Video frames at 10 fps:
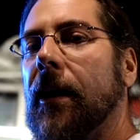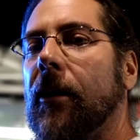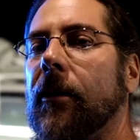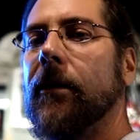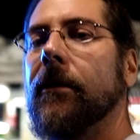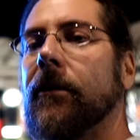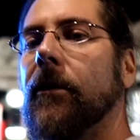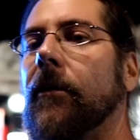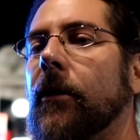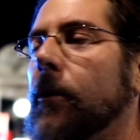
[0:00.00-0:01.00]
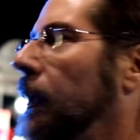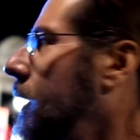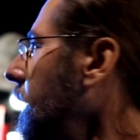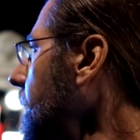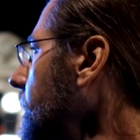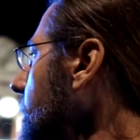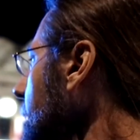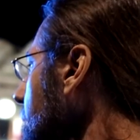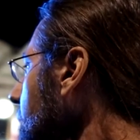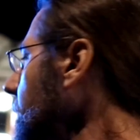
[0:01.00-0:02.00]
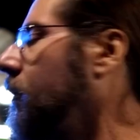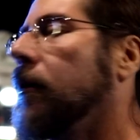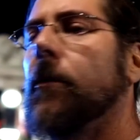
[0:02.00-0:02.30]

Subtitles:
now during the week. At what is it?